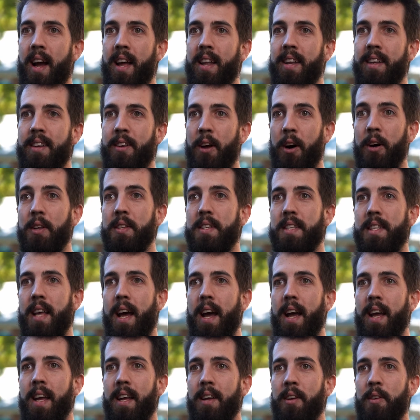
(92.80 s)
and not
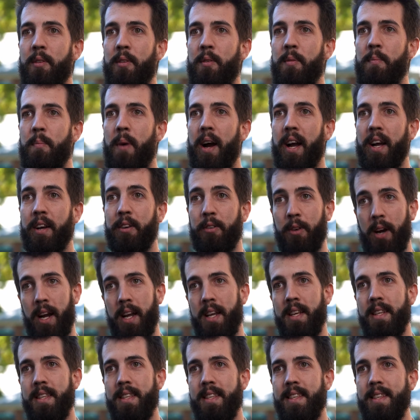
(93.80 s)
say my
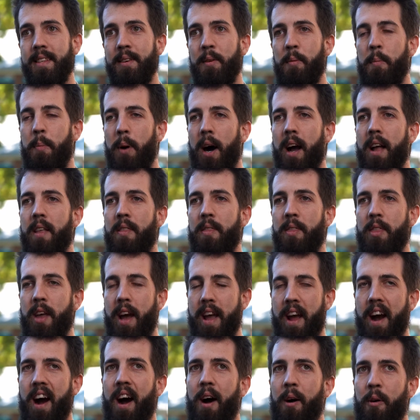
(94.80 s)
grades, but
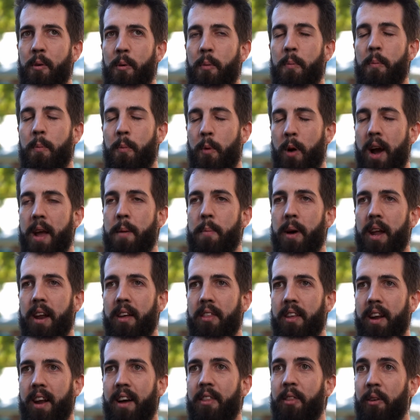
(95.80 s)
they are way
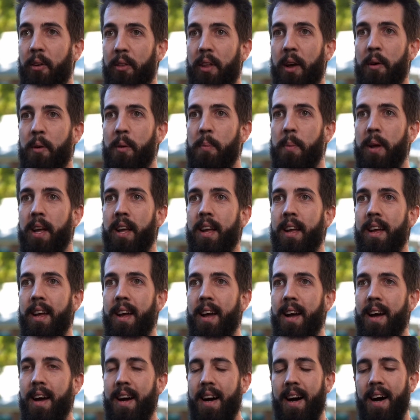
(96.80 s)
better than I thought they would be.
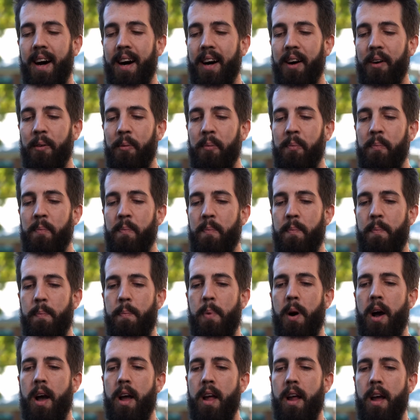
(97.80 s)

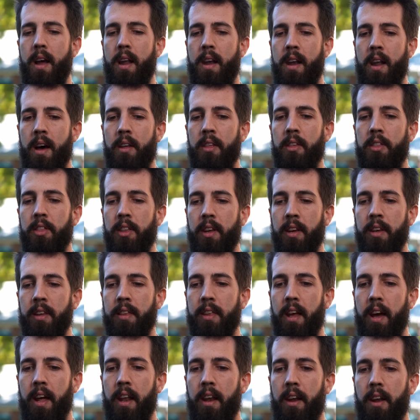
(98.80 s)
But another
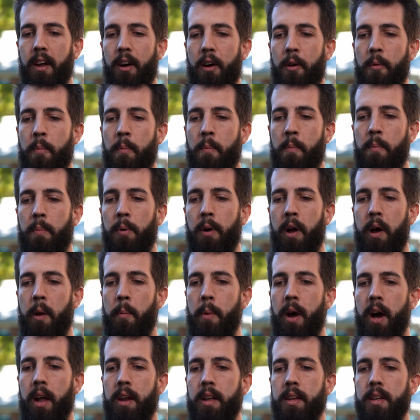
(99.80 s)
thing that I'm proud
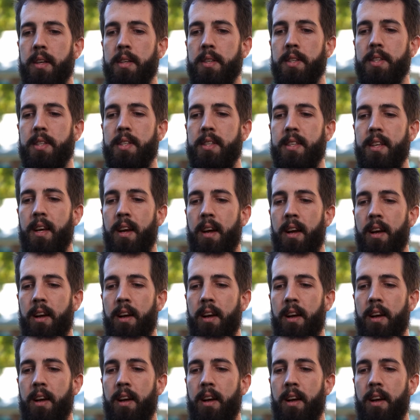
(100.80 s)
about is